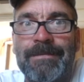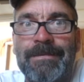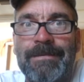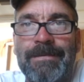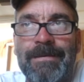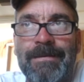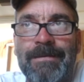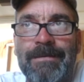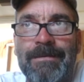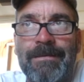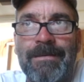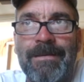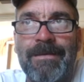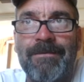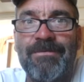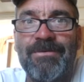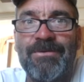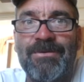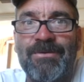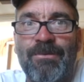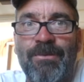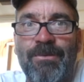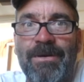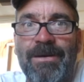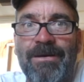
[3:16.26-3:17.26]
10,
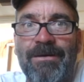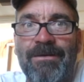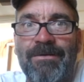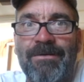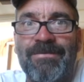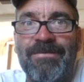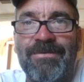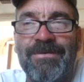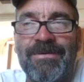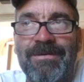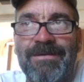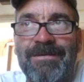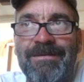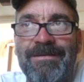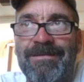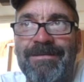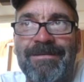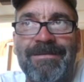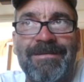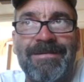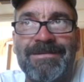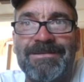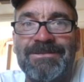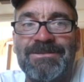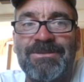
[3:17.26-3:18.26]
11, 12,
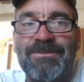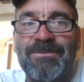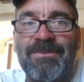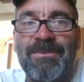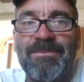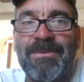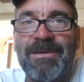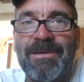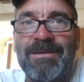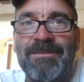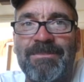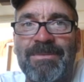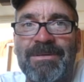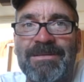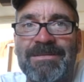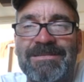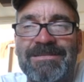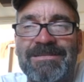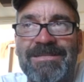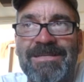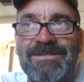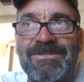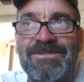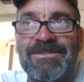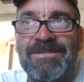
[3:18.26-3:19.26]
shouldn't be making big
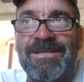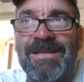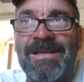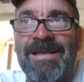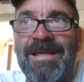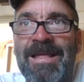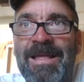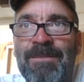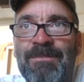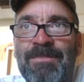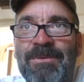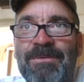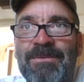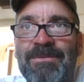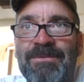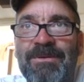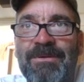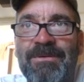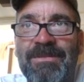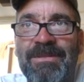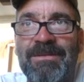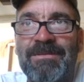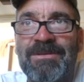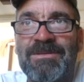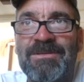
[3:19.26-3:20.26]
decisions. But
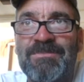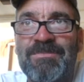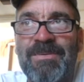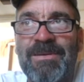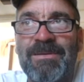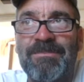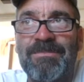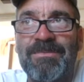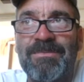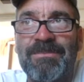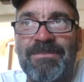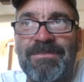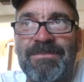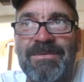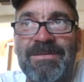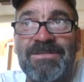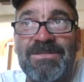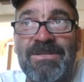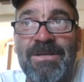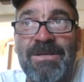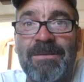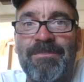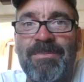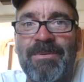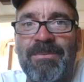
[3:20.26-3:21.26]
these people,
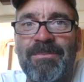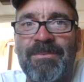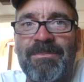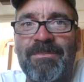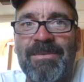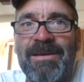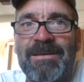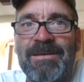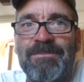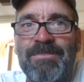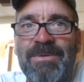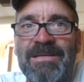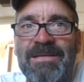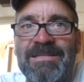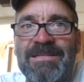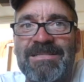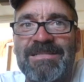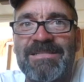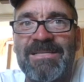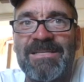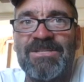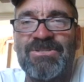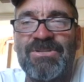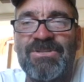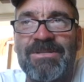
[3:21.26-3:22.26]
these young people make big
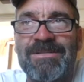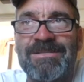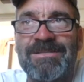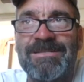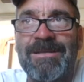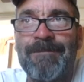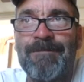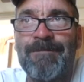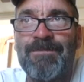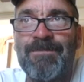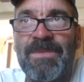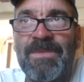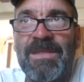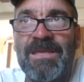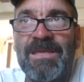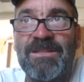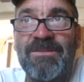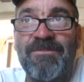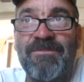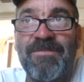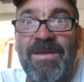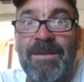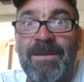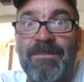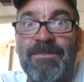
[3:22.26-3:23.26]
decisions, and the
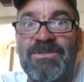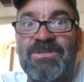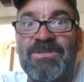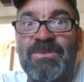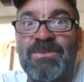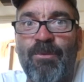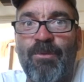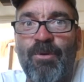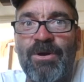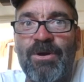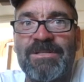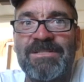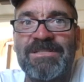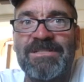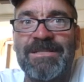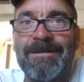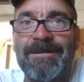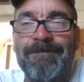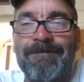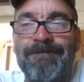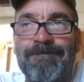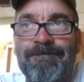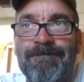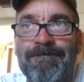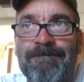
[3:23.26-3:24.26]
family supports it.
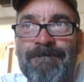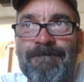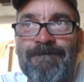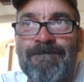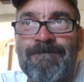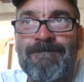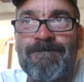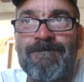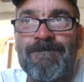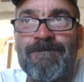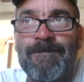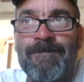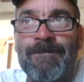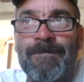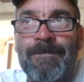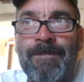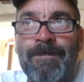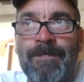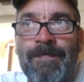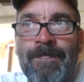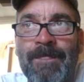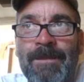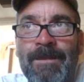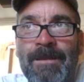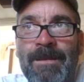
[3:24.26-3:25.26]

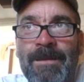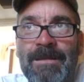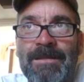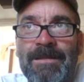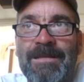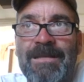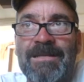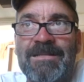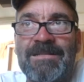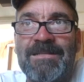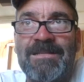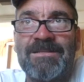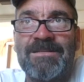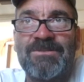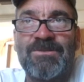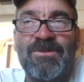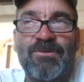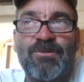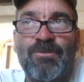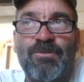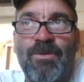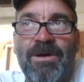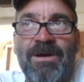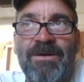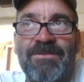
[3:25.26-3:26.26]
The kid is
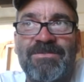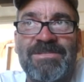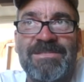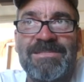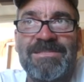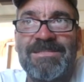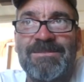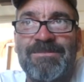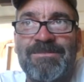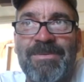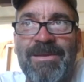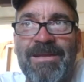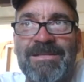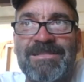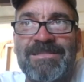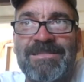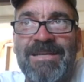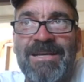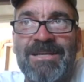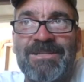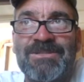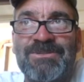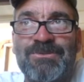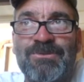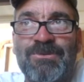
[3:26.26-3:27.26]
12, says he's
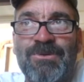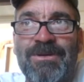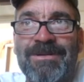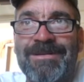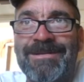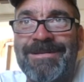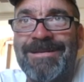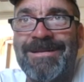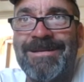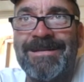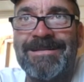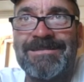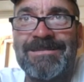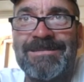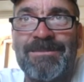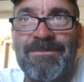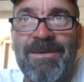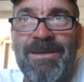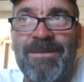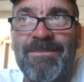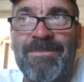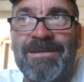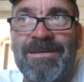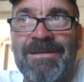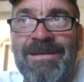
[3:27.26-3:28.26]
pansexual, then he gets to
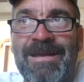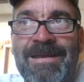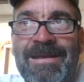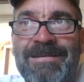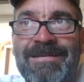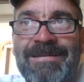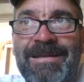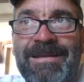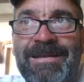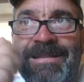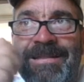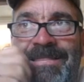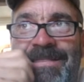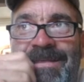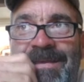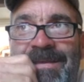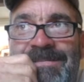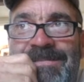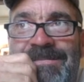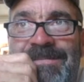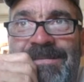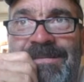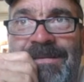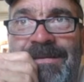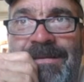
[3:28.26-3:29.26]
maybe 19 and
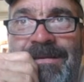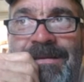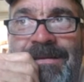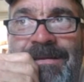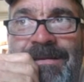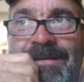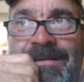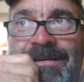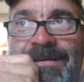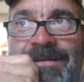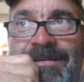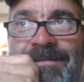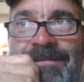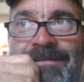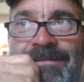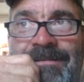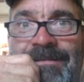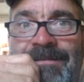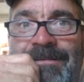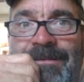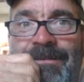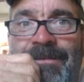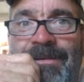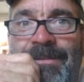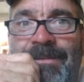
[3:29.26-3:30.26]
thinks,
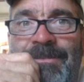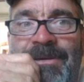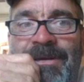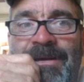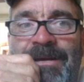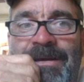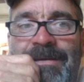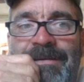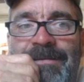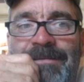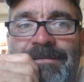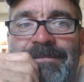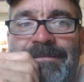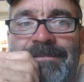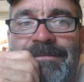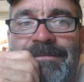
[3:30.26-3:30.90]
no, I'm not.